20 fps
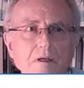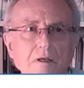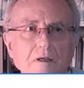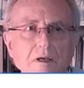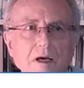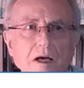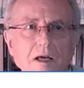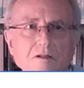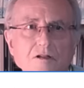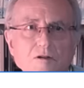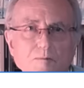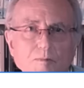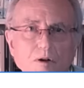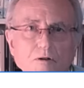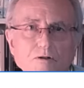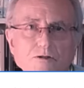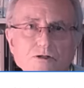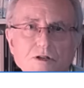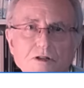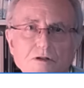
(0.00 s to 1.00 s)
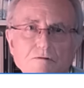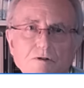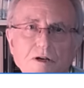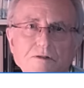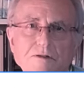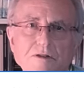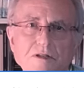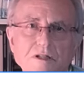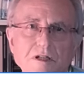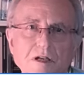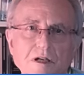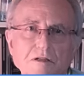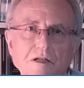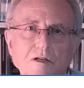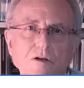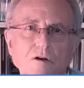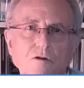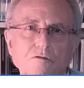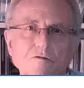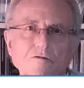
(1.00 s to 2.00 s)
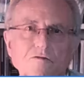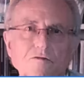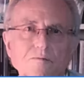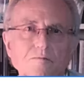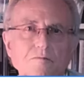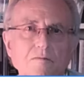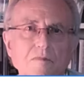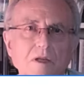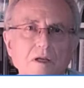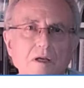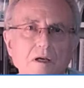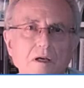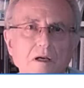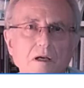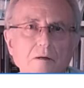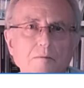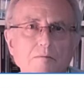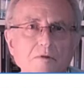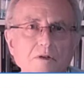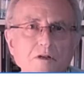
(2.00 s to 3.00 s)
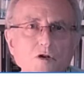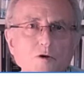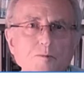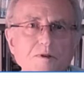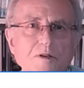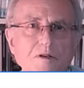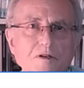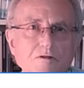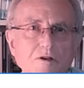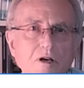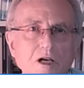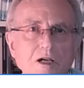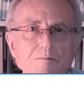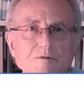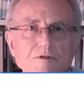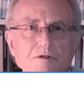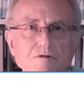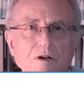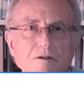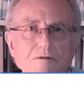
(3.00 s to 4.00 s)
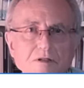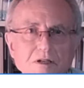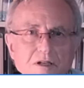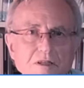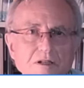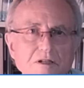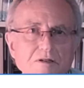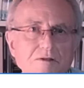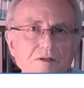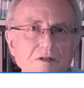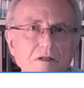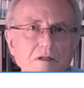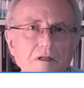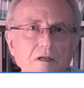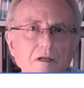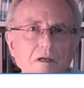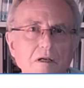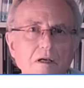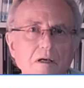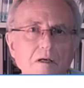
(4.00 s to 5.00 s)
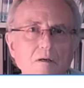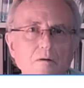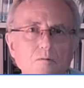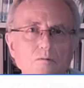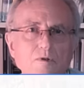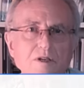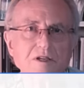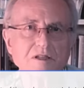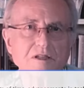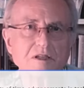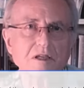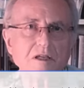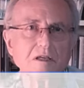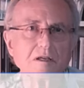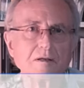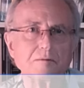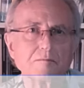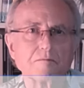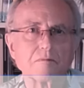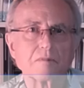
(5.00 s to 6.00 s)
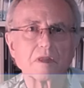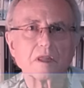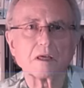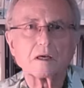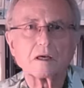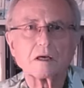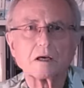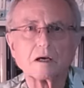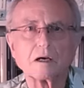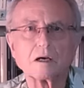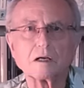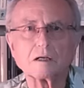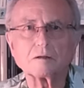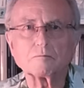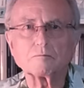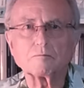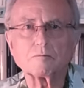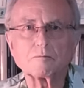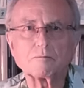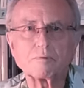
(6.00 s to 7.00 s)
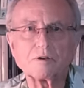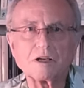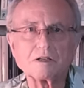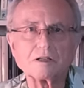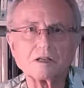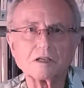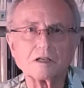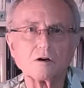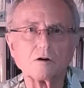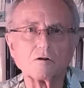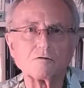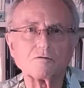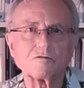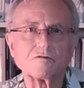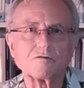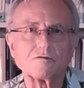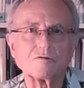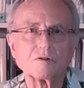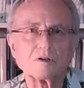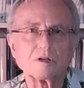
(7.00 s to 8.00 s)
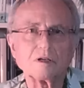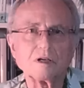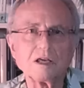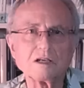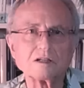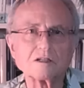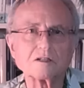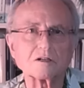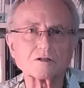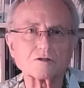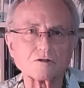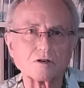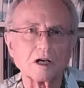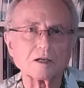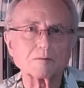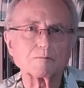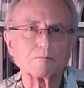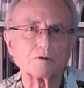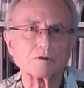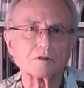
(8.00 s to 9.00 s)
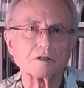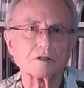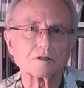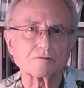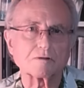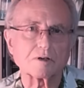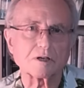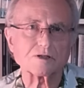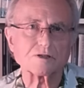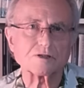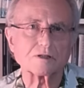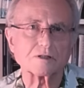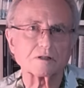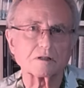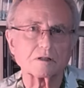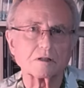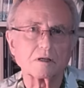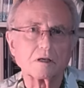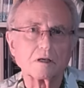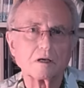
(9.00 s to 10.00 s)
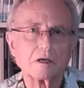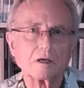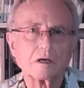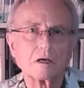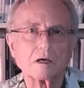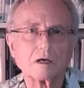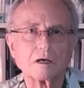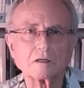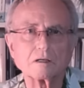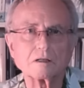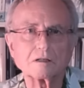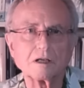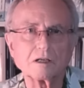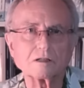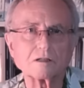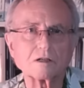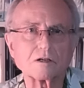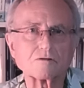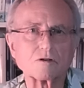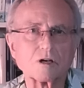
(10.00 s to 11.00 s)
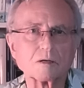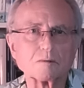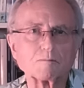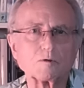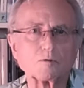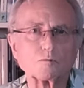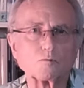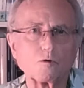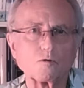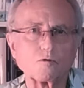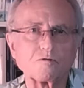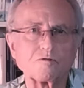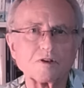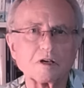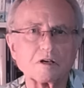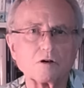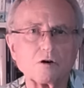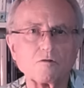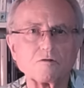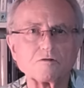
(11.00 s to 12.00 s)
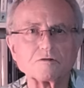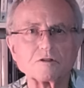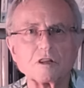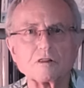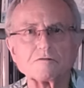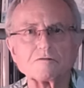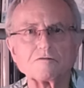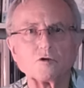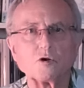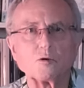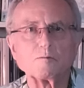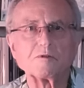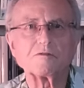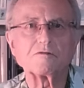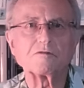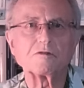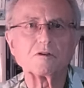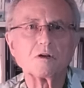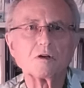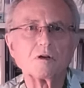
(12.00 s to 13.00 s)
anthropology, throughout the study of human tribes throughout history, we see plenty of intertribal aggression and intertribal warfare, often in the form of